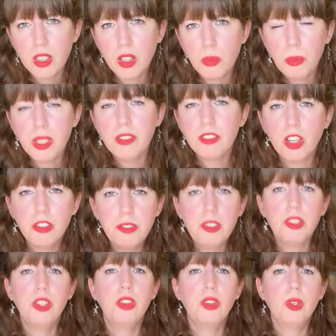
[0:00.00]
we've
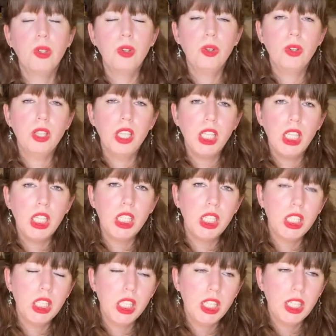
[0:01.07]
often thought
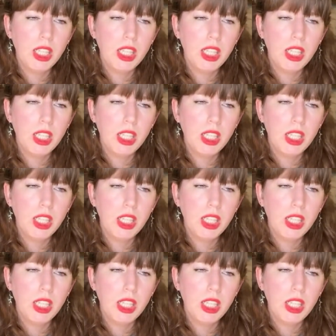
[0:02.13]
in